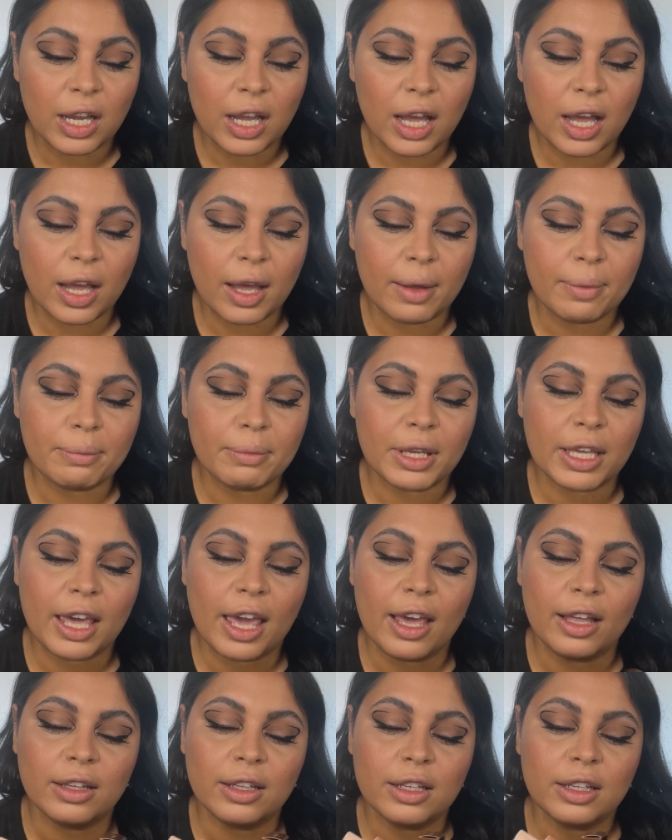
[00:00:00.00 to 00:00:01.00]

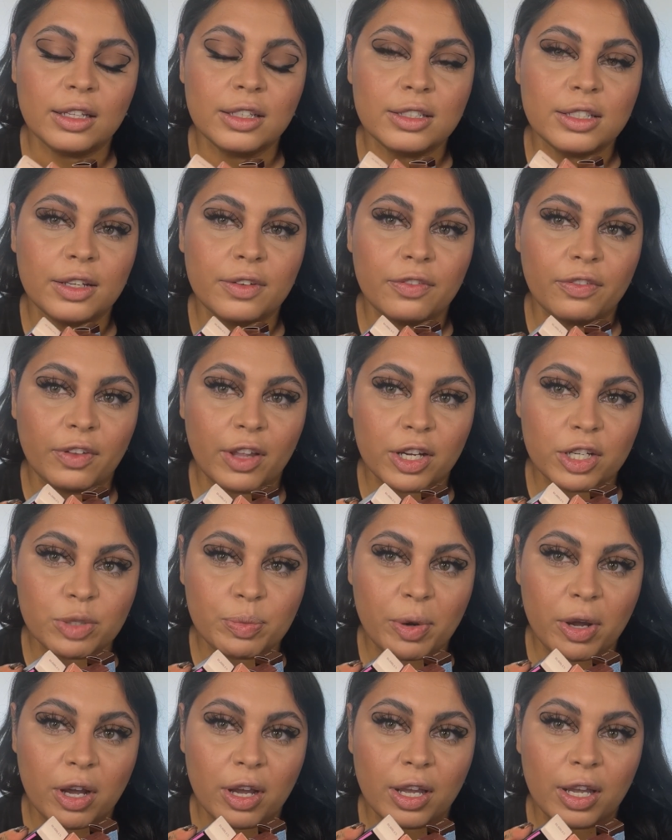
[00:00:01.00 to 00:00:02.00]
Michaela did
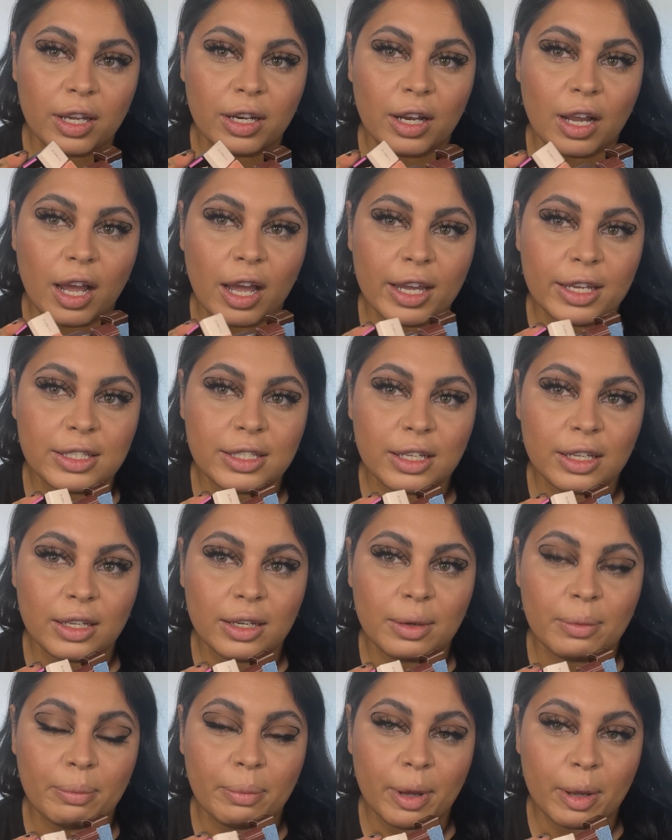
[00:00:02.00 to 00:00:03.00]
Fleshpot, I
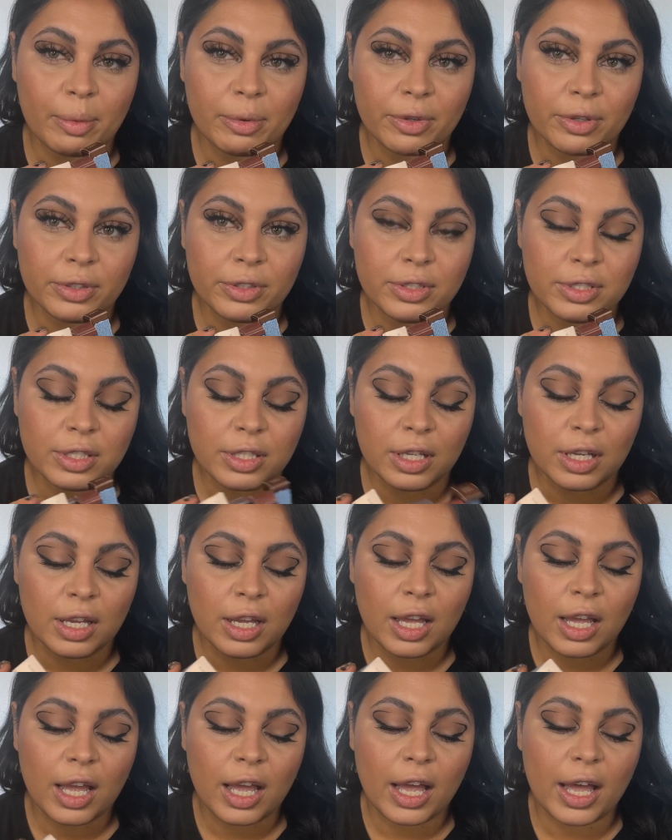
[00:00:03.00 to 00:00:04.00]
did Bubbles,
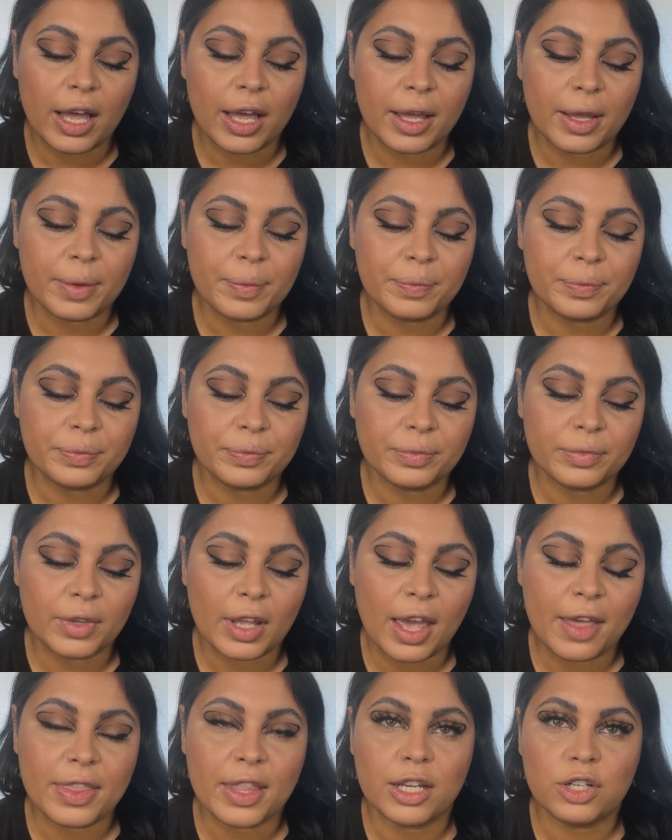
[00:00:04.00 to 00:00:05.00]
and
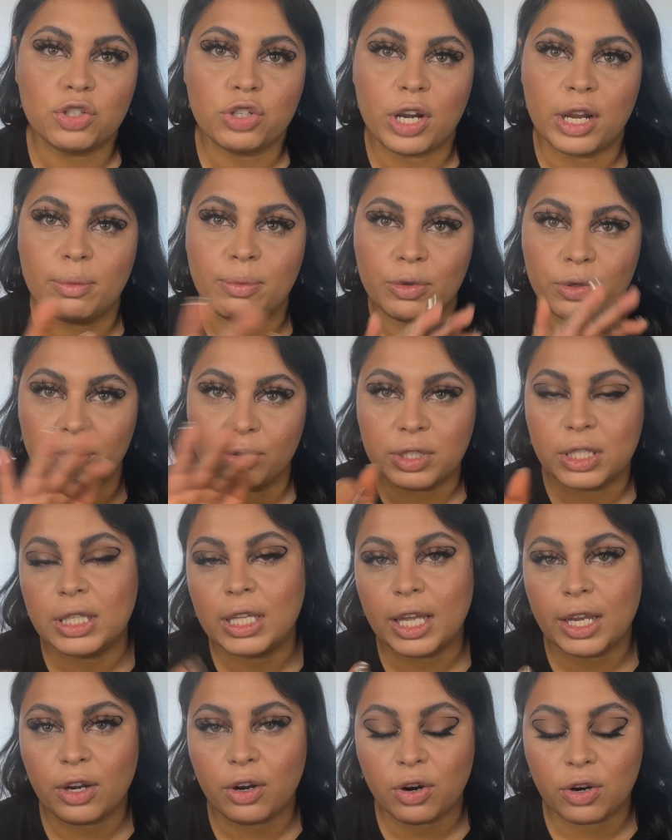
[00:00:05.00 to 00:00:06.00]
then Treadmood did
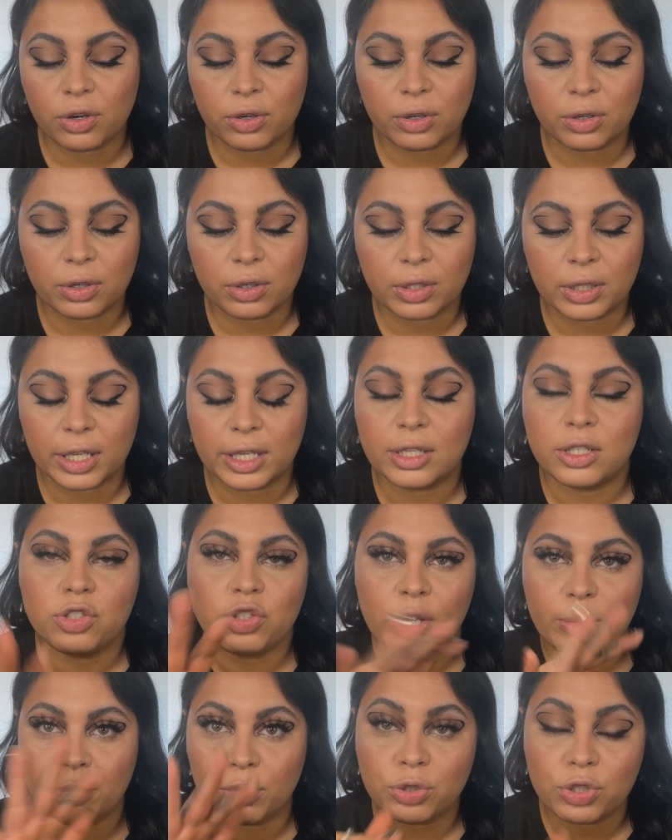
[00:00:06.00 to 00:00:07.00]
like
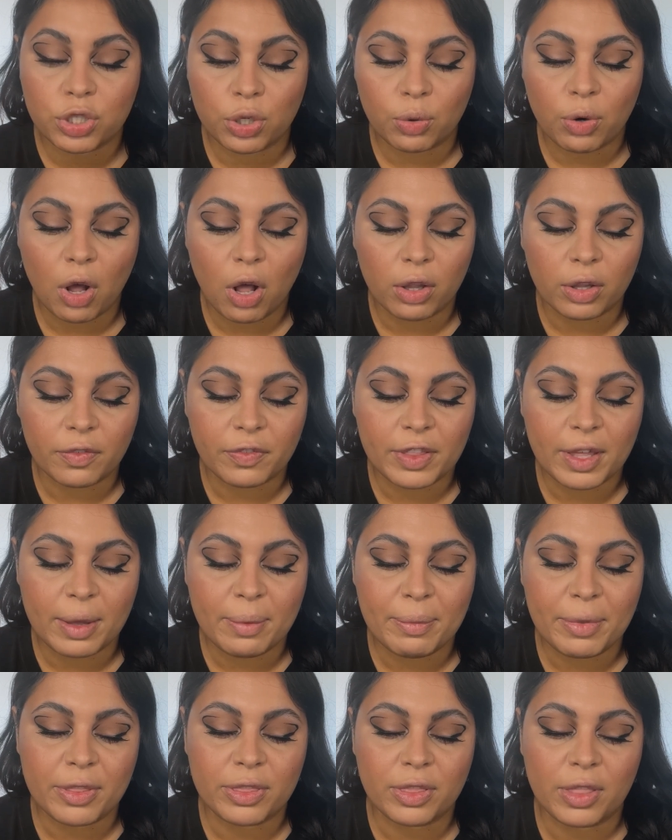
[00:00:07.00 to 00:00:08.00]
Treadmood showed all of
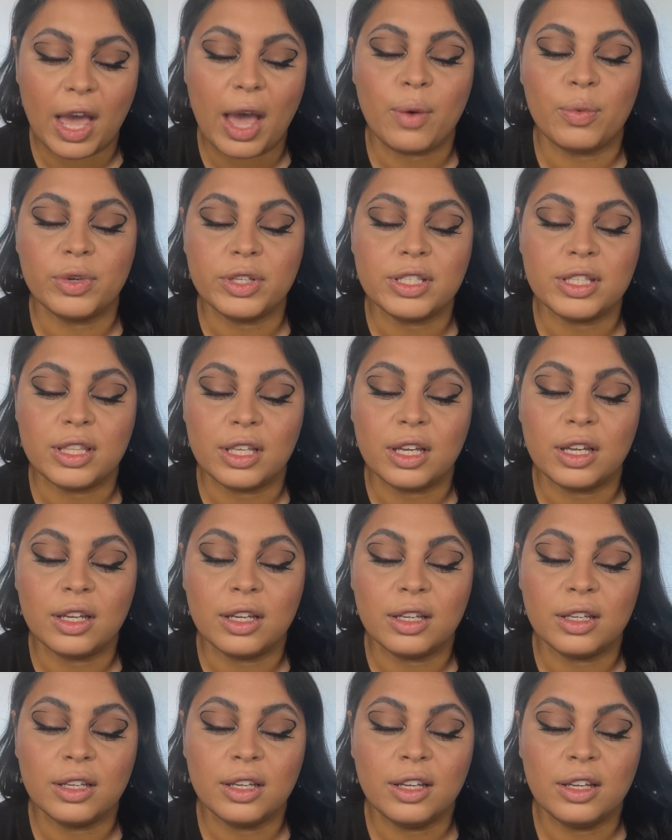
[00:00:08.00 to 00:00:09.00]
them, but that was
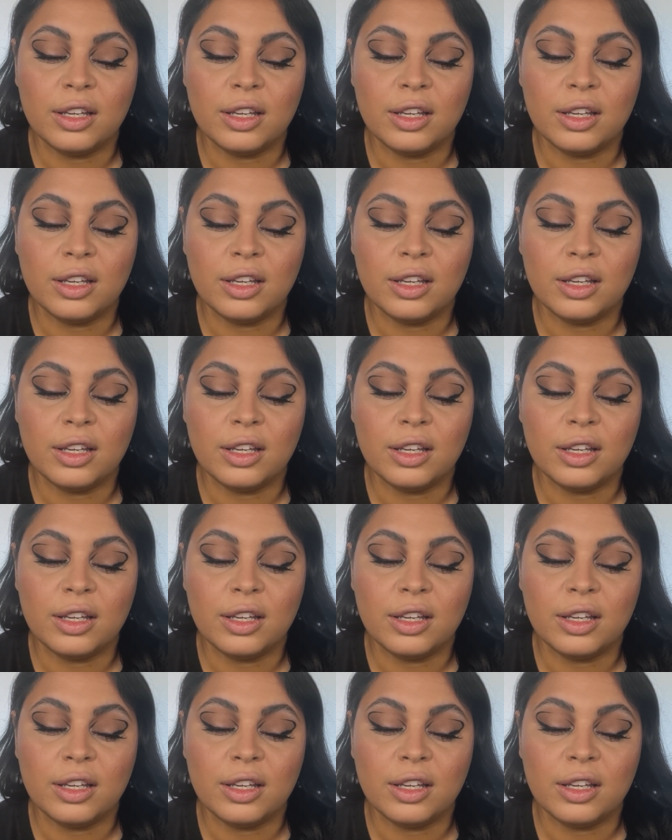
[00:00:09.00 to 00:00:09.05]
the